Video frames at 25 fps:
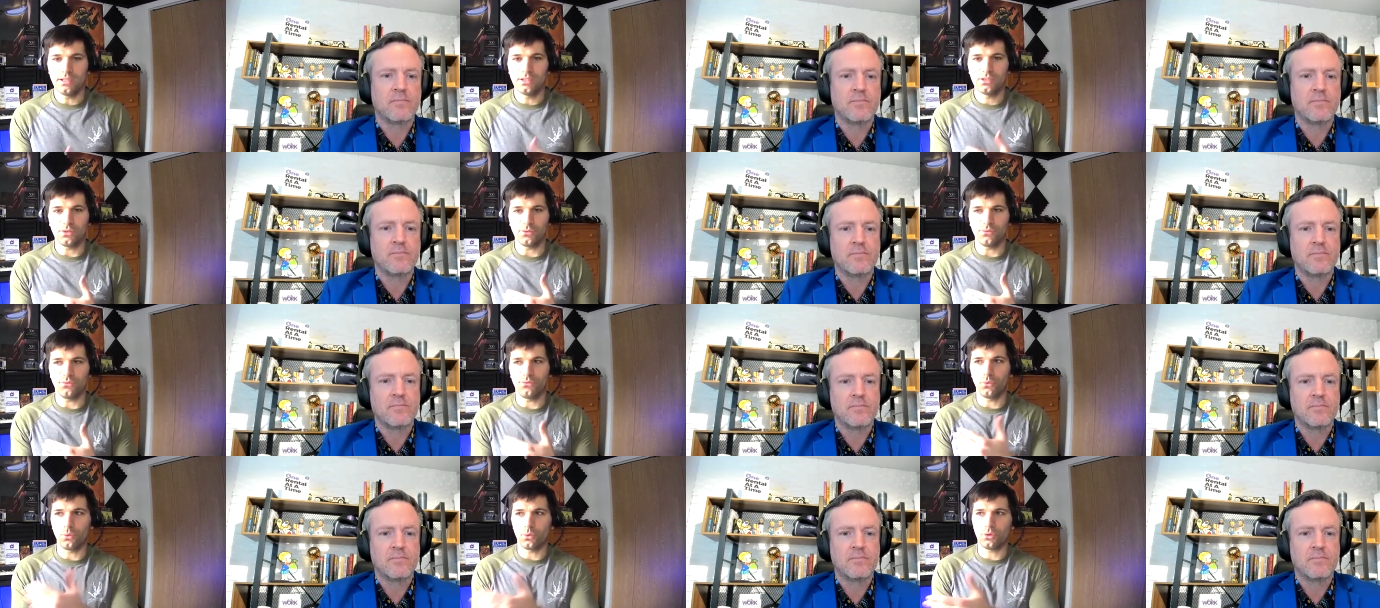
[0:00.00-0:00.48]
Speaker 1: to
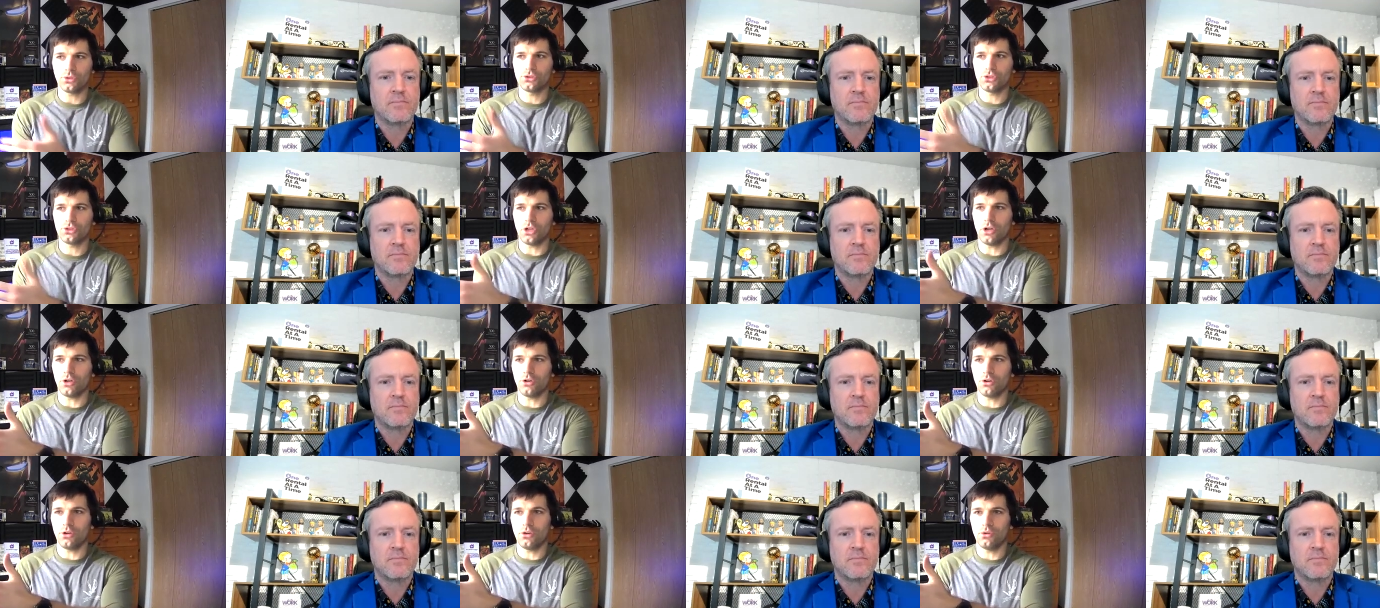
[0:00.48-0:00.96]
forge
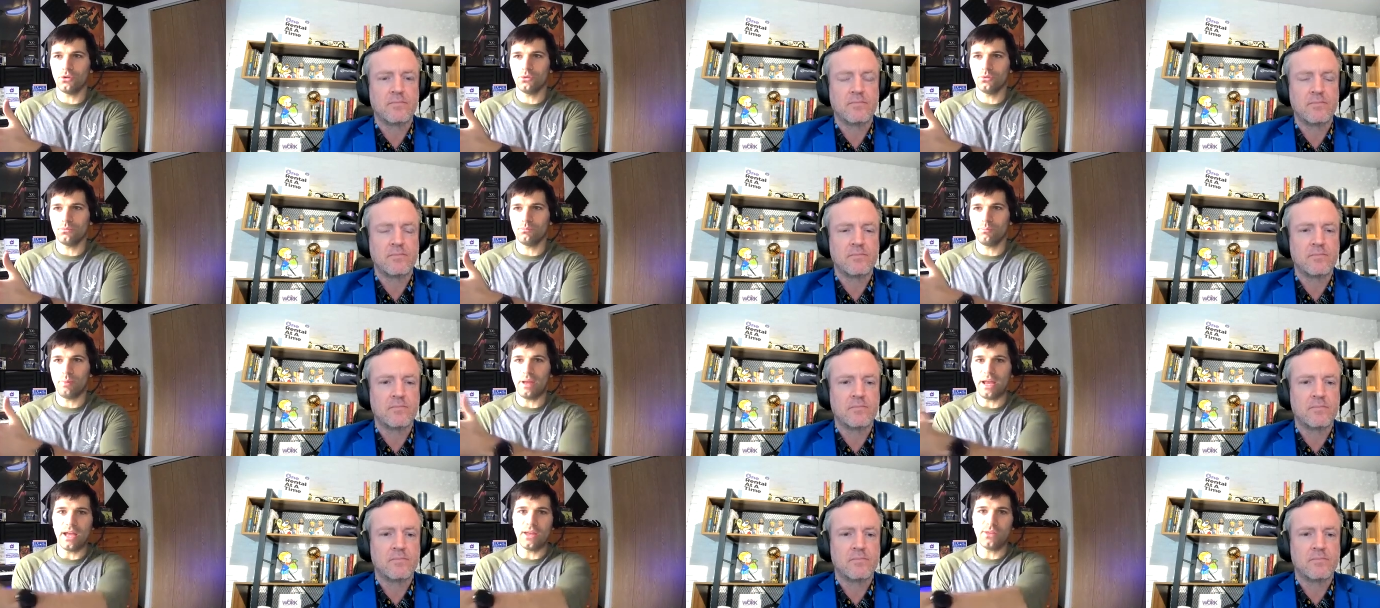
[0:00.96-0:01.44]
our
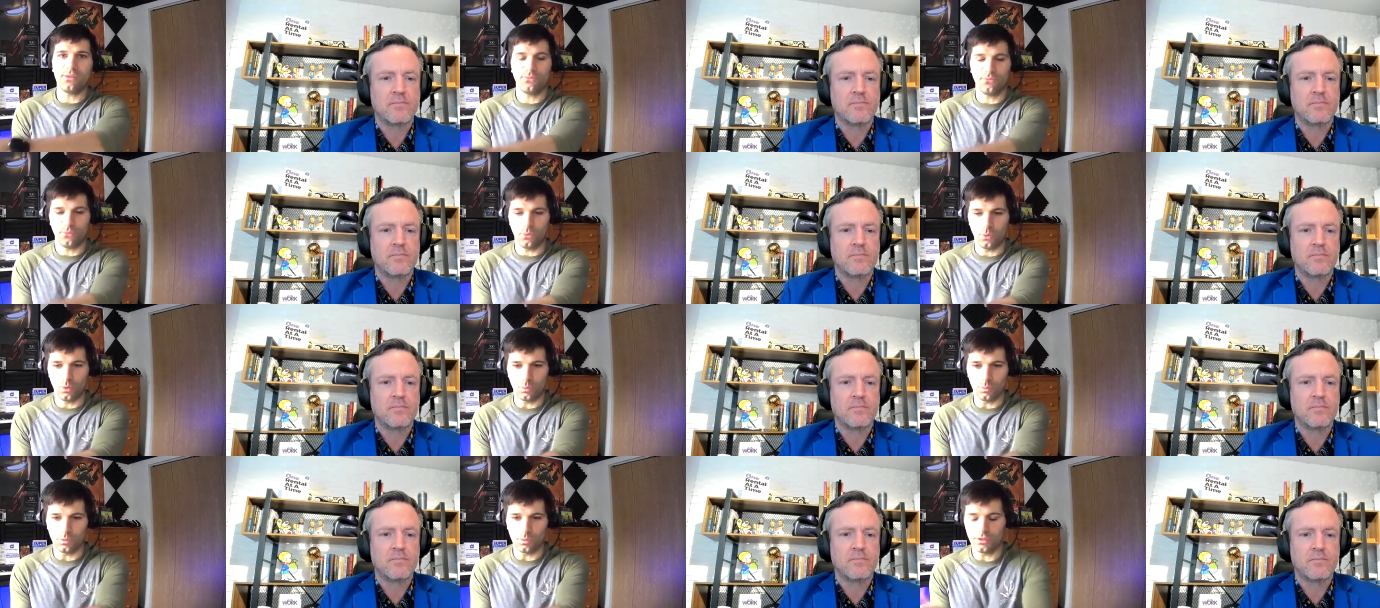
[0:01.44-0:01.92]
own path
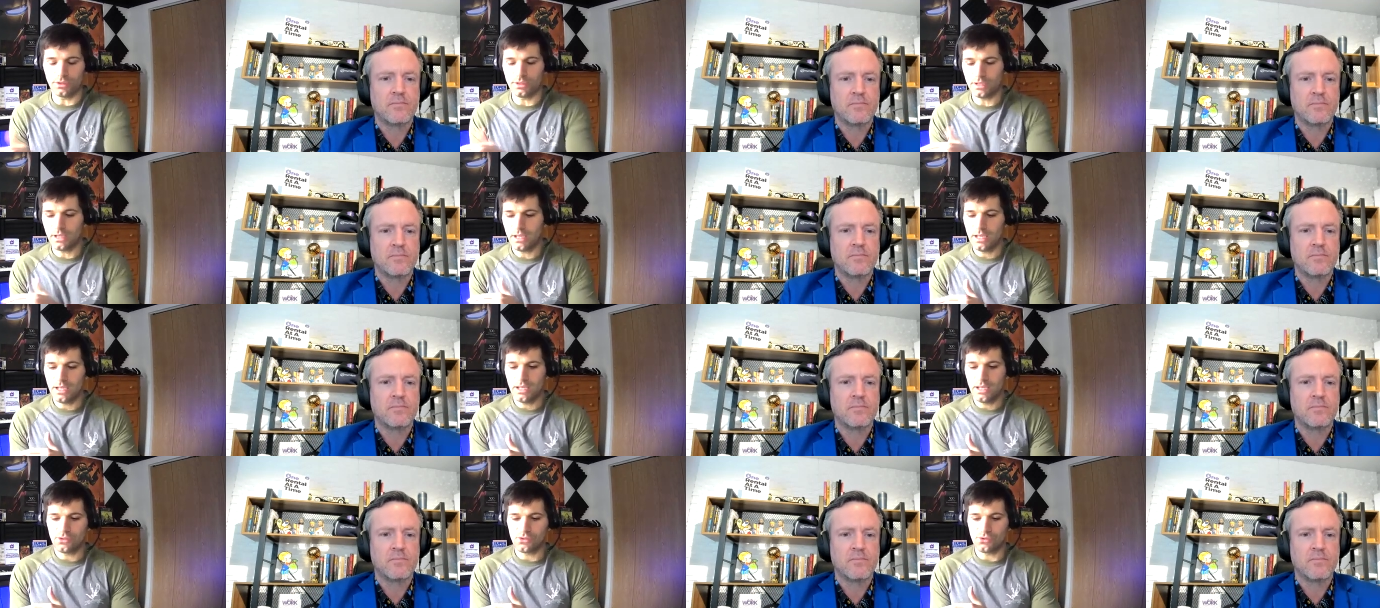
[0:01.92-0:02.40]
forward,
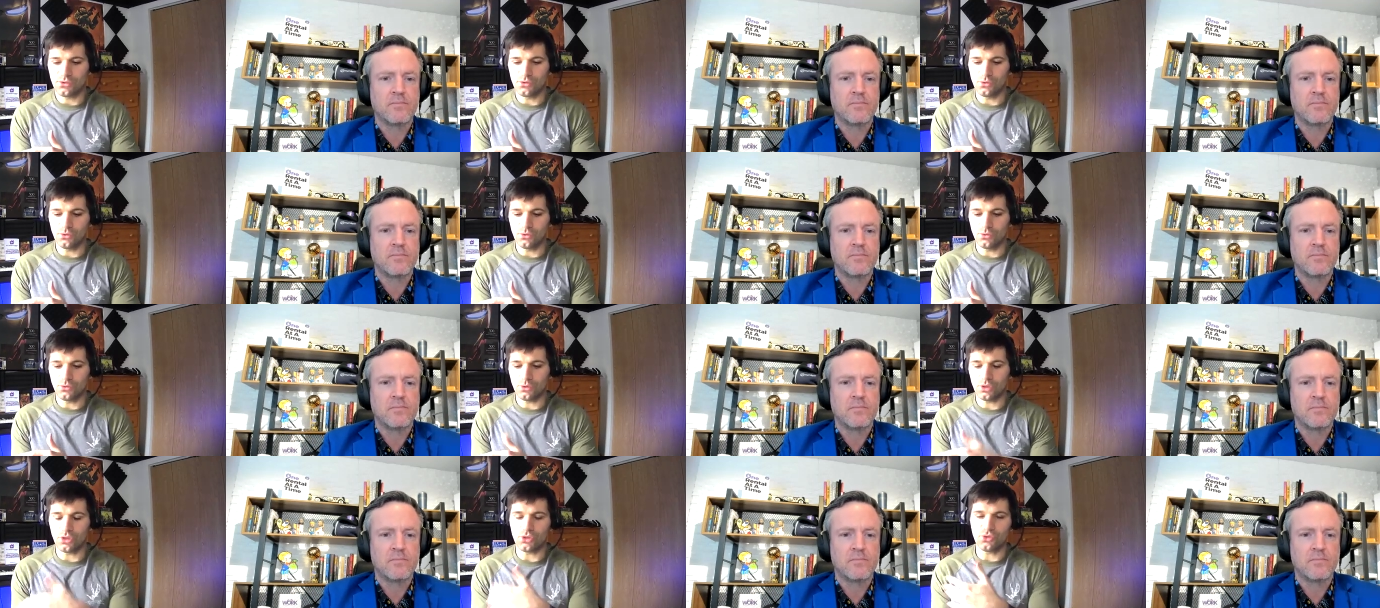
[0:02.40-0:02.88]

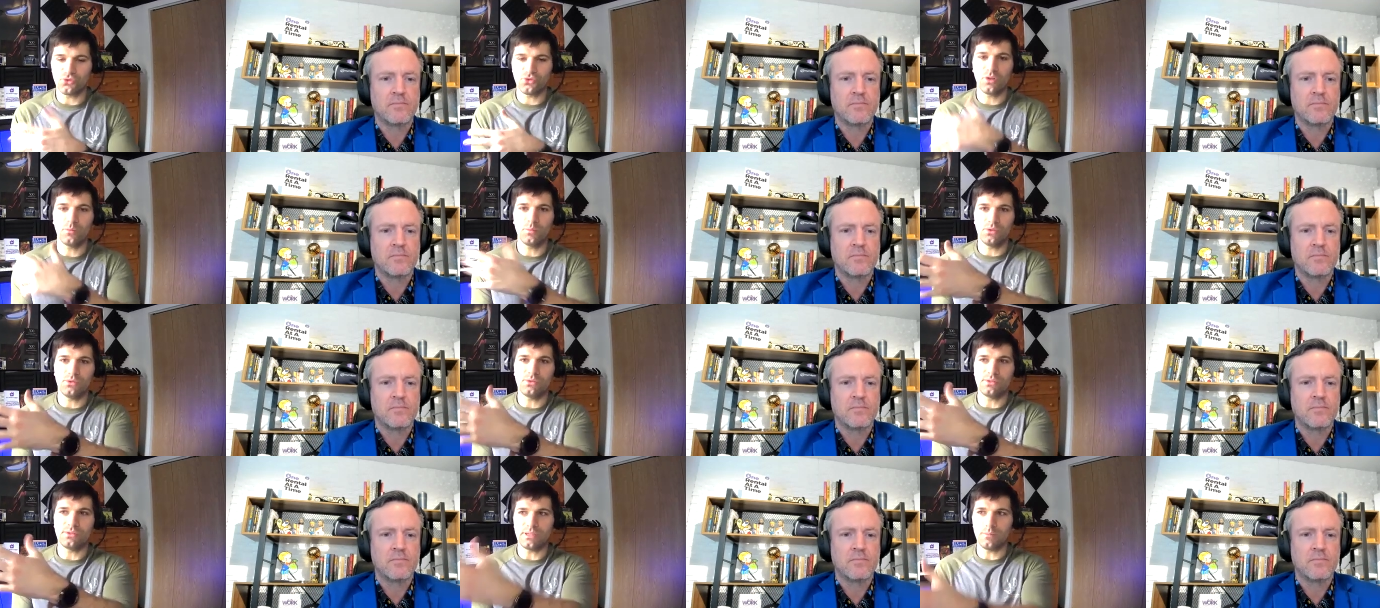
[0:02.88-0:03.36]
to
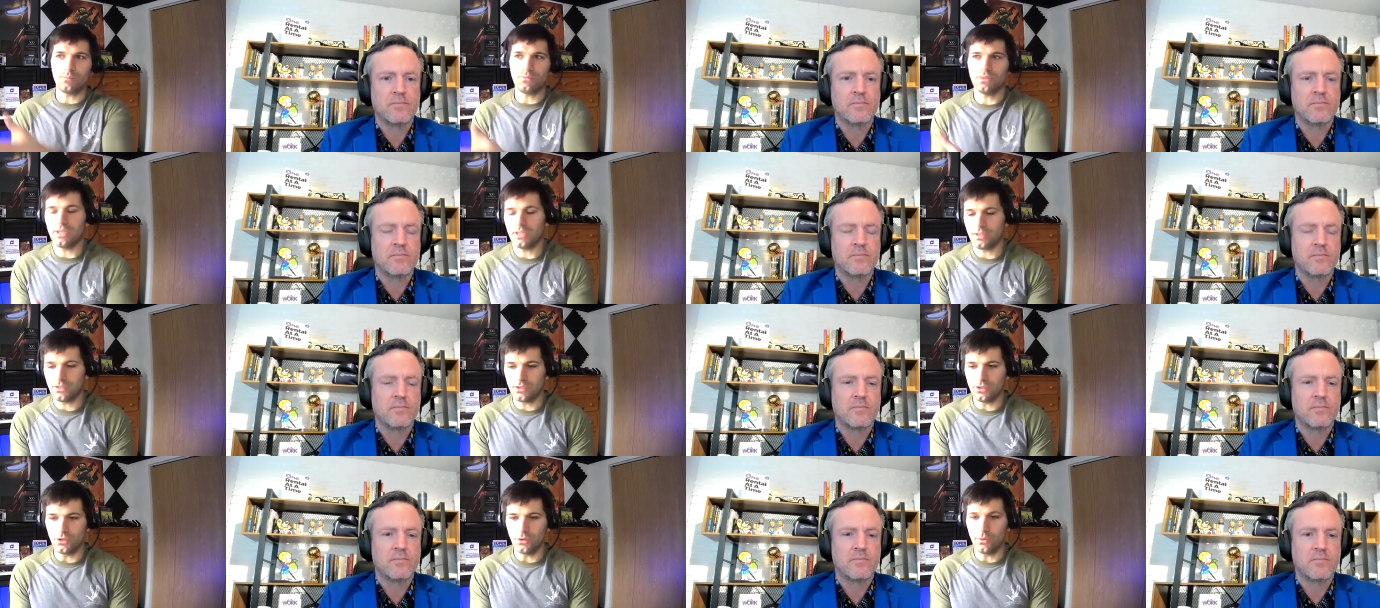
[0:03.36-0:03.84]
contribute
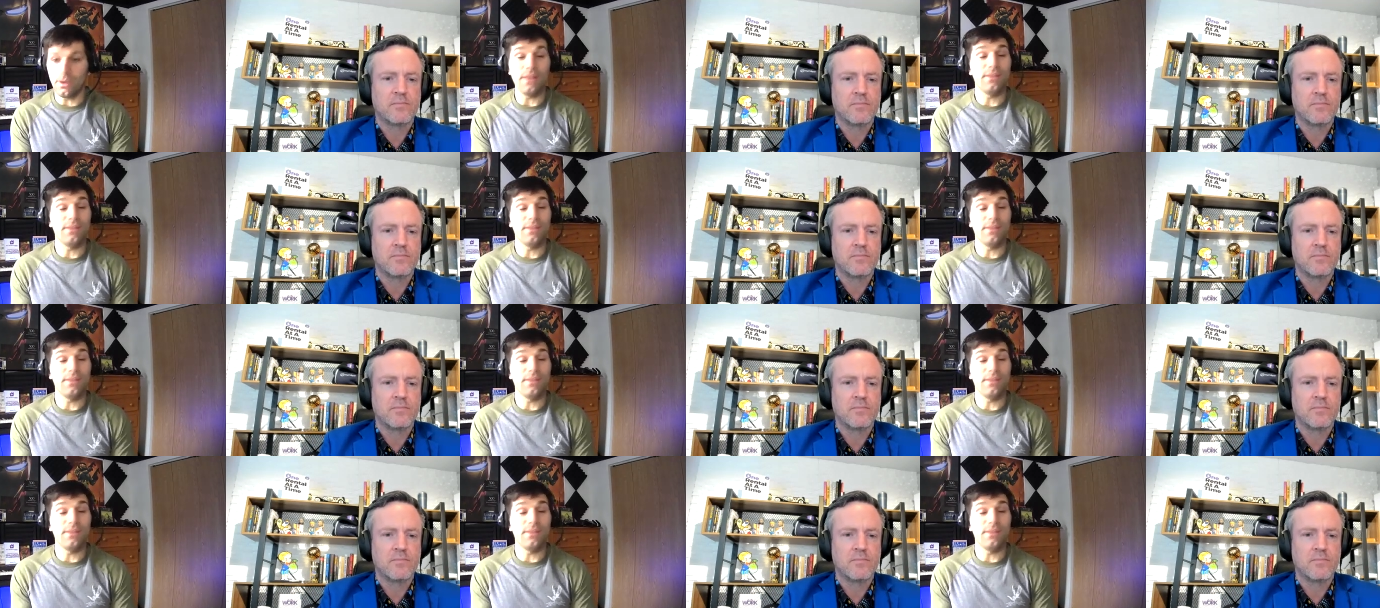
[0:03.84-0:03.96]
something new.